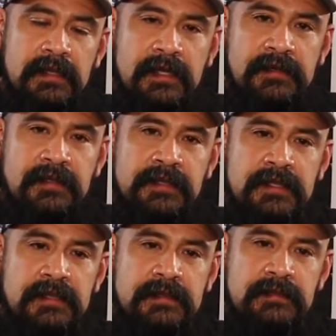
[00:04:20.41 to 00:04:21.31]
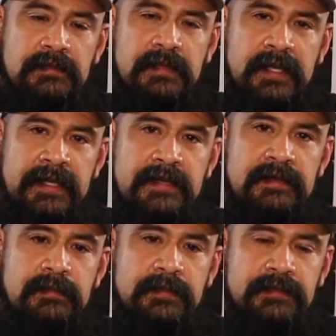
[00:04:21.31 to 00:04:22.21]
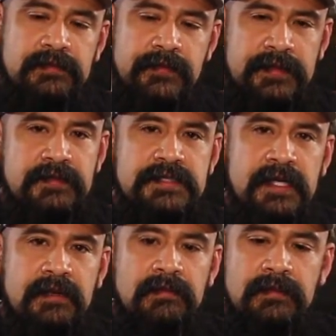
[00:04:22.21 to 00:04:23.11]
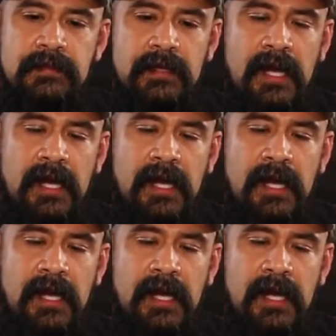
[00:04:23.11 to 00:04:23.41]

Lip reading: Click on the link to the new channel,